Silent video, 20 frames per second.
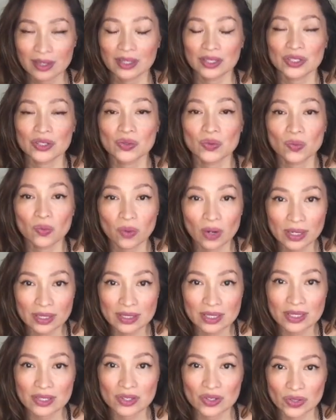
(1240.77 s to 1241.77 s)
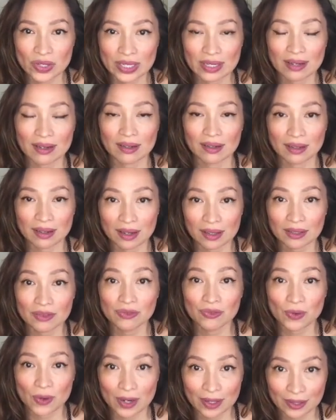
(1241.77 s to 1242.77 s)
You want to drink a lot
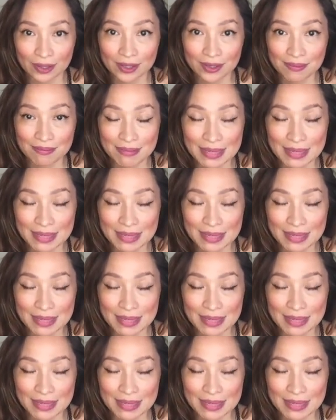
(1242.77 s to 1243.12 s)
of water